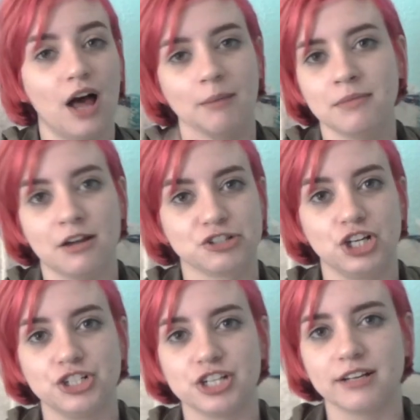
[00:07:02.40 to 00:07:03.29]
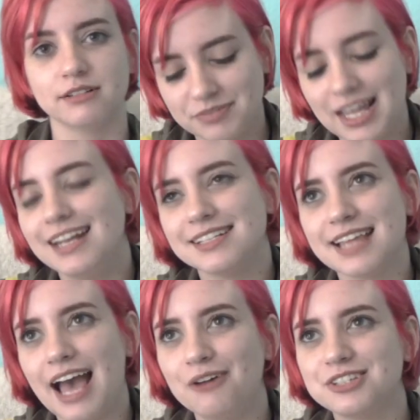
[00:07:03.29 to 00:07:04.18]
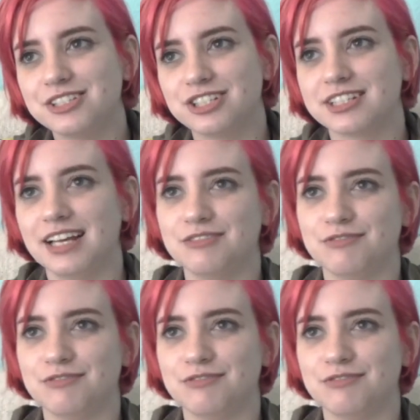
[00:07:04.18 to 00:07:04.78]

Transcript: I'm not judging. And as the house is just kind